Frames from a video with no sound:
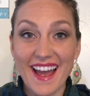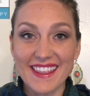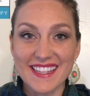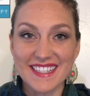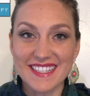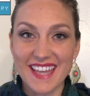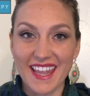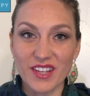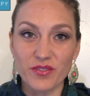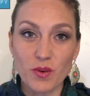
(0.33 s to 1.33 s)
Hi, this is
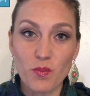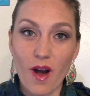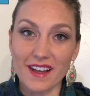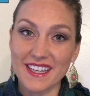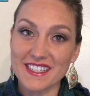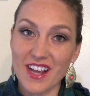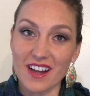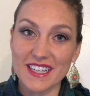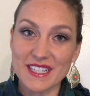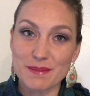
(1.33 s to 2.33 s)
Kayla from Walkie
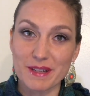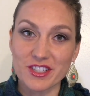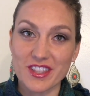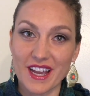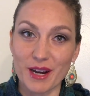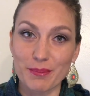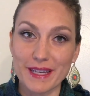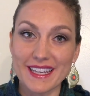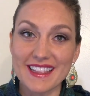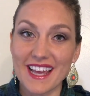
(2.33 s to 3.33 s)
Talkie Speech
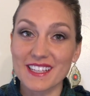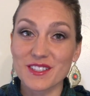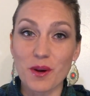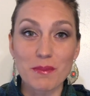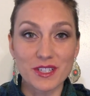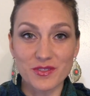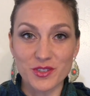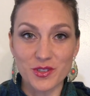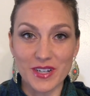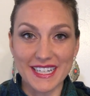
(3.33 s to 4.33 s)
Therapy. Thanks so much
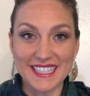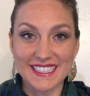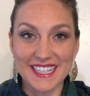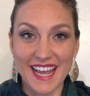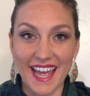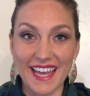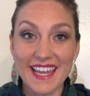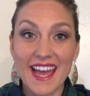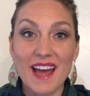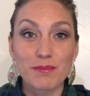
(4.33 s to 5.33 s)
for joining today.